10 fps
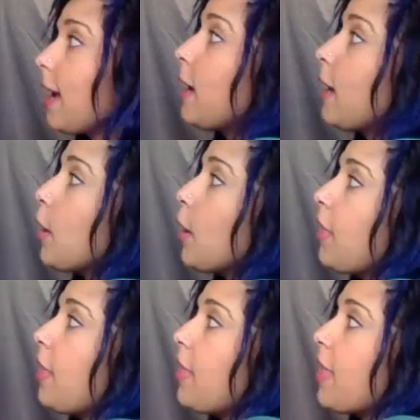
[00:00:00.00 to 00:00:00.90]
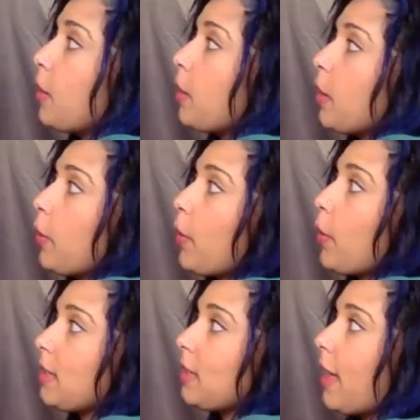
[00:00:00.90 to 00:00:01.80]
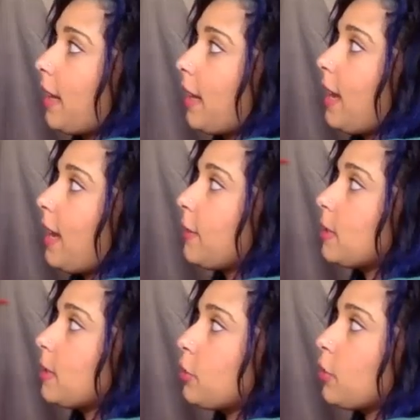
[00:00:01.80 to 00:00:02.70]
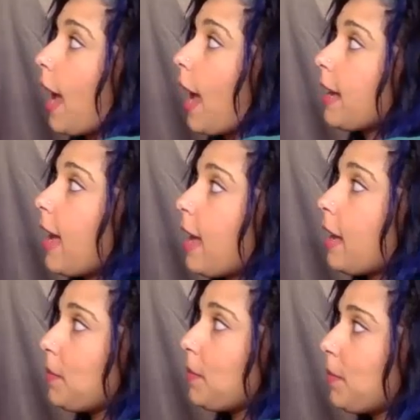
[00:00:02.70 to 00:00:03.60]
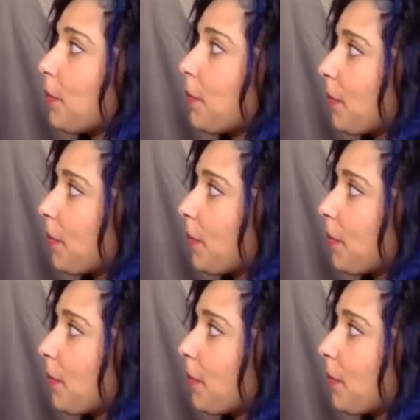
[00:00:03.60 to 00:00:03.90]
night, then we're going to let the canvas dry again.